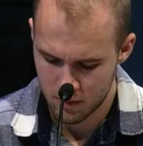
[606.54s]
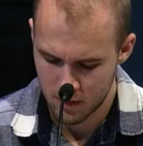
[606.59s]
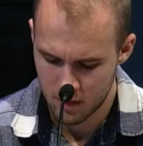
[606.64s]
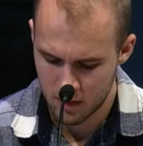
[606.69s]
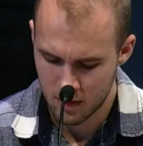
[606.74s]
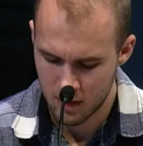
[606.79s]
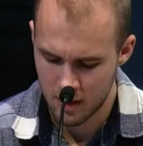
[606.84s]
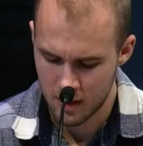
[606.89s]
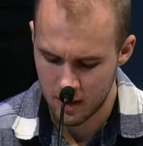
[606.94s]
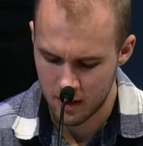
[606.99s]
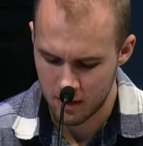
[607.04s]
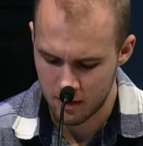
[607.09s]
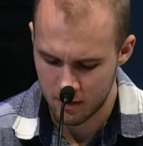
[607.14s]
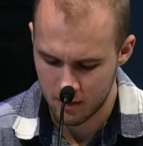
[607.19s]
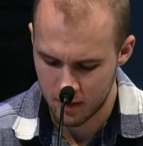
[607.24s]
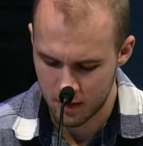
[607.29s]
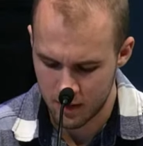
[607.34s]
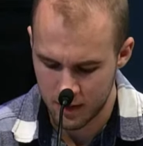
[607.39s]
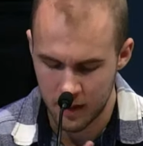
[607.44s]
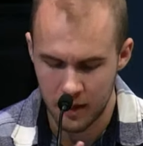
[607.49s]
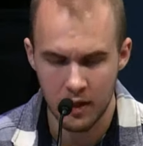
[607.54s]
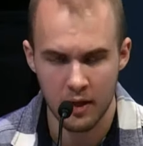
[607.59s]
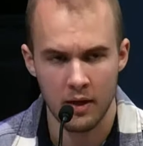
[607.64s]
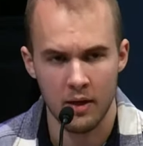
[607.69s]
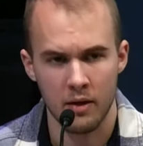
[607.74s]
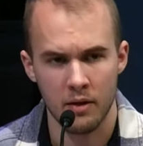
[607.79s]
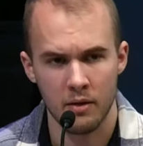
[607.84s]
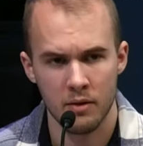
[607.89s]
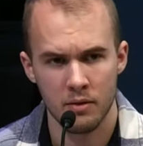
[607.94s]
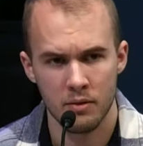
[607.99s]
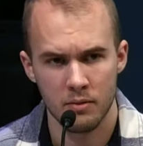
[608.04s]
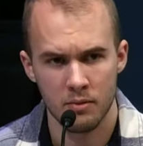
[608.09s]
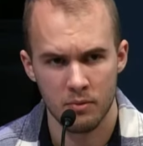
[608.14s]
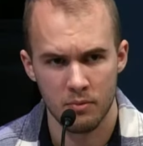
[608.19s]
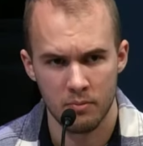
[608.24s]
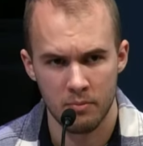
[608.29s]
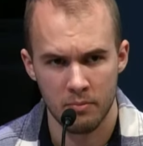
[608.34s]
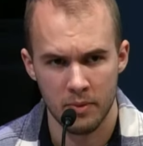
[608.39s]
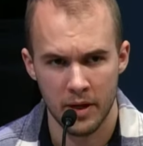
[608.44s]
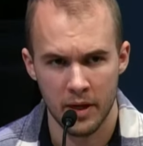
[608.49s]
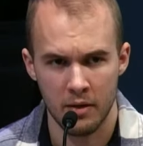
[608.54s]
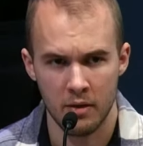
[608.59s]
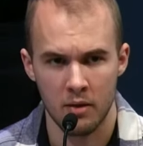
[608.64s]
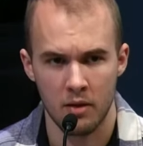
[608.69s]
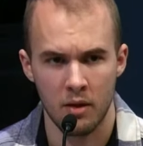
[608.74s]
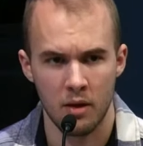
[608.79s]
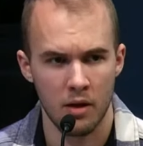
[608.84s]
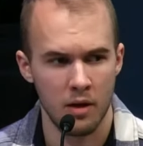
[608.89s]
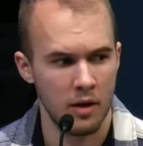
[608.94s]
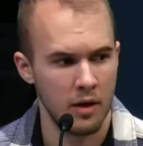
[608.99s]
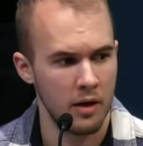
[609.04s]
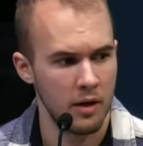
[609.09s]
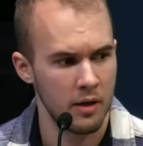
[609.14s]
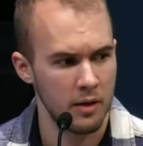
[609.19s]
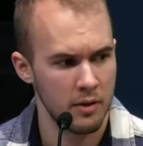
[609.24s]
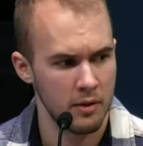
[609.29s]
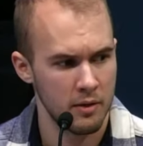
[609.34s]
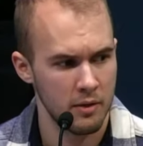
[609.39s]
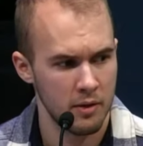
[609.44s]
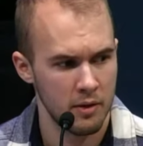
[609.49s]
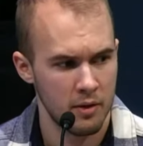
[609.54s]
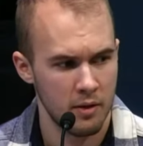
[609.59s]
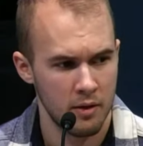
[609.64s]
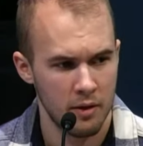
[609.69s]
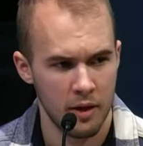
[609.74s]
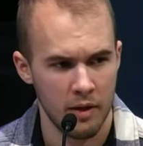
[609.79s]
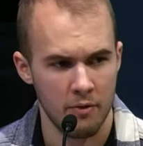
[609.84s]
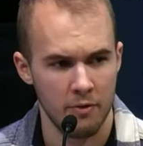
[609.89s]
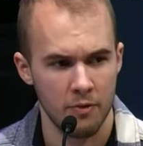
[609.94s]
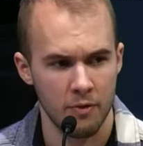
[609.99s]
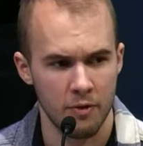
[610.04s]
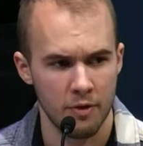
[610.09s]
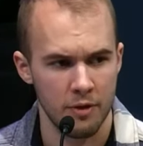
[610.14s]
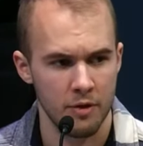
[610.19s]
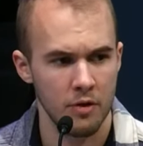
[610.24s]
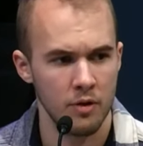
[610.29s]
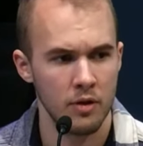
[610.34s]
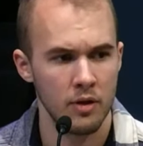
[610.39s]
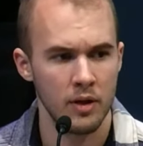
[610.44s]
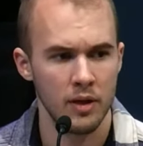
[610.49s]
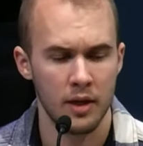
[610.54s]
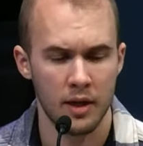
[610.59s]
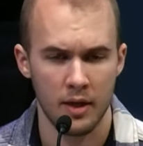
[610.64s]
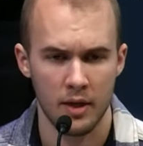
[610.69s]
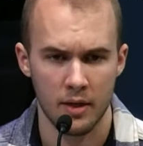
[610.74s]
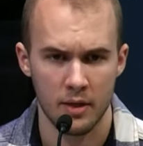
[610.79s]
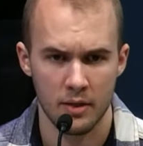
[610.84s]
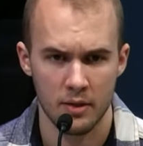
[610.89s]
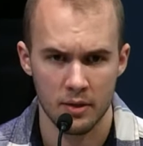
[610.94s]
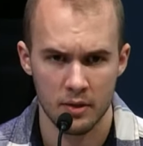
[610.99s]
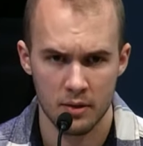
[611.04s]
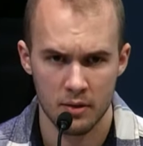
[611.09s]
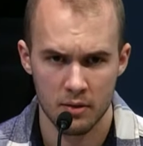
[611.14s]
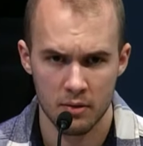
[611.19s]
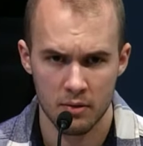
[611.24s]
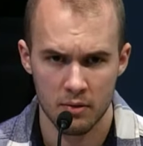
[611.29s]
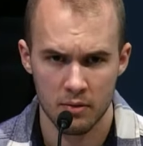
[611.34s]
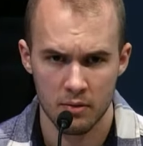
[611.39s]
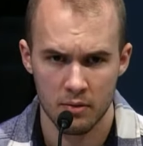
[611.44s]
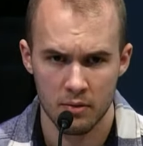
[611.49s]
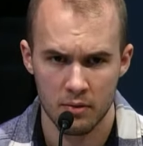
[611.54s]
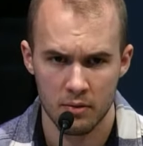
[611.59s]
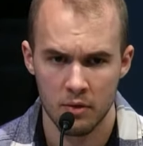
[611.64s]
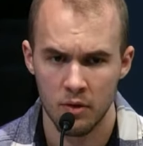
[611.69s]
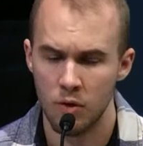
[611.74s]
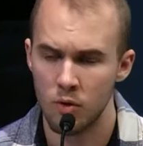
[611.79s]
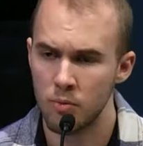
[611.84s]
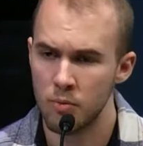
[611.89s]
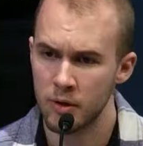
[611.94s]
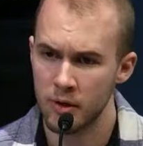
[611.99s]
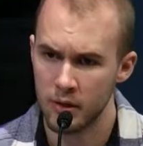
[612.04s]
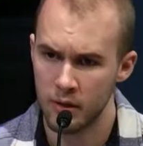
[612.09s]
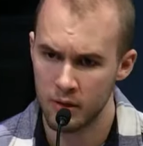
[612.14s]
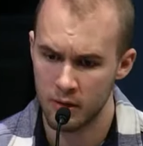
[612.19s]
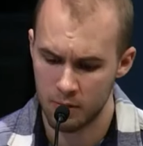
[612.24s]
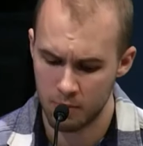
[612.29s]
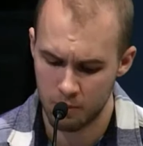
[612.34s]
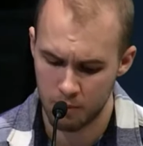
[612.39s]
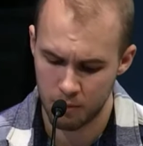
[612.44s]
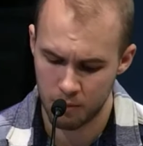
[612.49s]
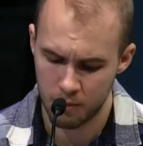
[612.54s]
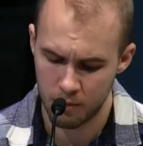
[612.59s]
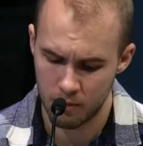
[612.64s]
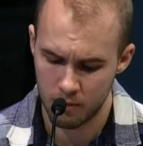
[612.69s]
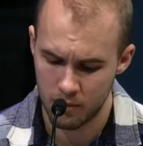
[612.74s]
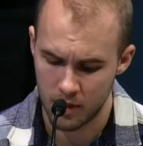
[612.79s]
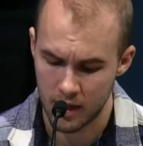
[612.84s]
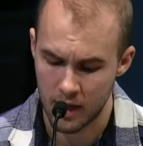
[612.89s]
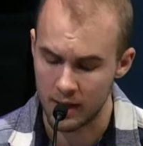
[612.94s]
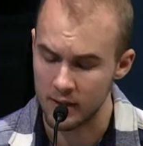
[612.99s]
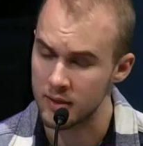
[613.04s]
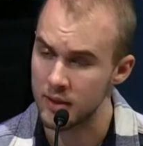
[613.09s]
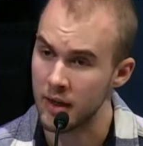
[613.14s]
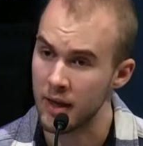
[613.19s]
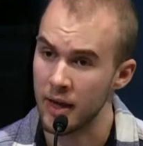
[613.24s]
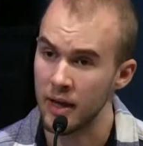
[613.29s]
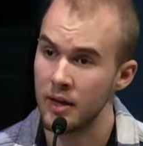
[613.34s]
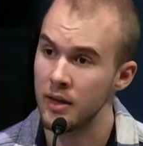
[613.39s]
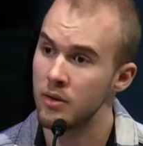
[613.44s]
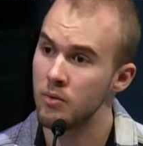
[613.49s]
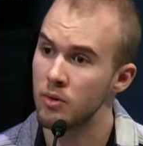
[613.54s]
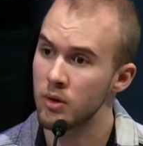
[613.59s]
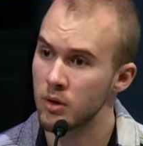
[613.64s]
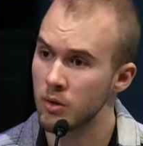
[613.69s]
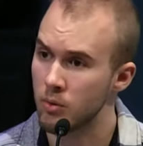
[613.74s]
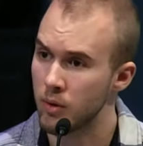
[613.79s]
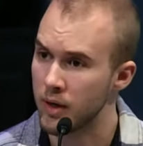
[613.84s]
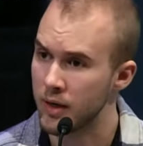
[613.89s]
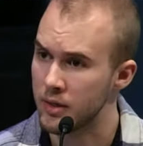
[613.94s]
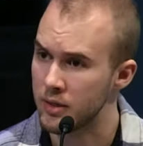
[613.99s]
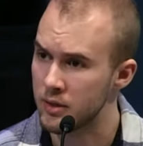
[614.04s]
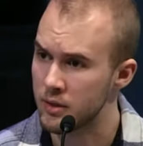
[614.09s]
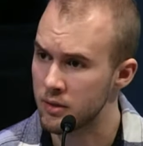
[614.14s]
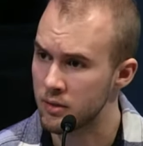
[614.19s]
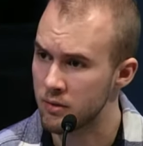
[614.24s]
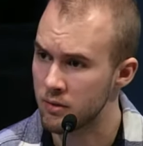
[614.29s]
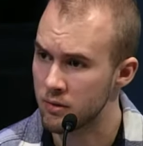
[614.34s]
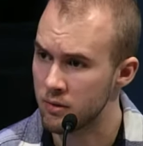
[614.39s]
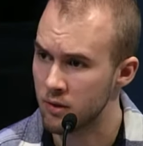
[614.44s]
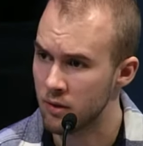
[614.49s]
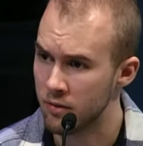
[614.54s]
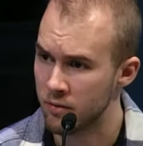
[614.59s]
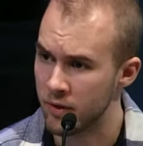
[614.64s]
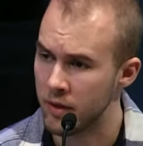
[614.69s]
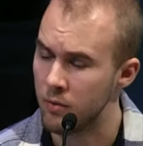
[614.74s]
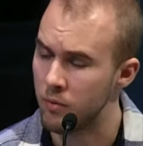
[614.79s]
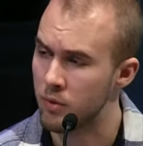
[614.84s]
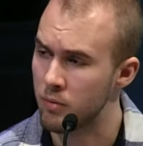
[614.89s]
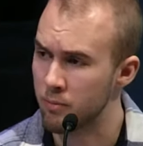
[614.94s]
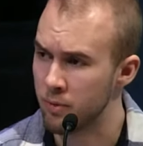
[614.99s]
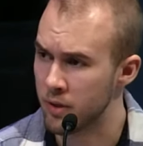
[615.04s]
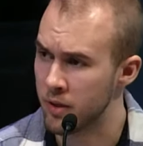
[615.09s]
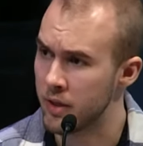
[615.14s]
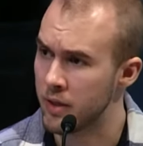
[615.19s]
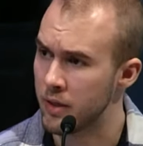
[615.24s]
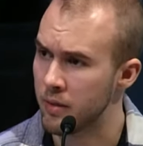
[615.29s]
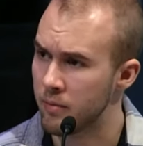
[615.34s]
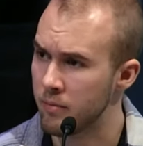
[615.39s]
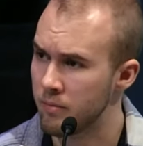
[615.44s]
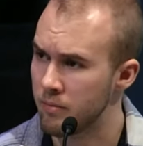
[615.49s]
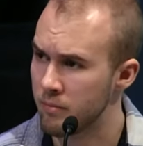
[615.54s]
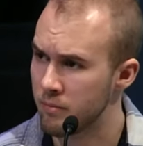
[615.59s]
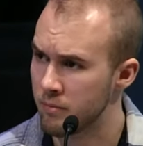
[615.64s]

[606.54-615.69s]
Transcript: That the king made a law that for 30 days nobody could ask any request of anyone but him.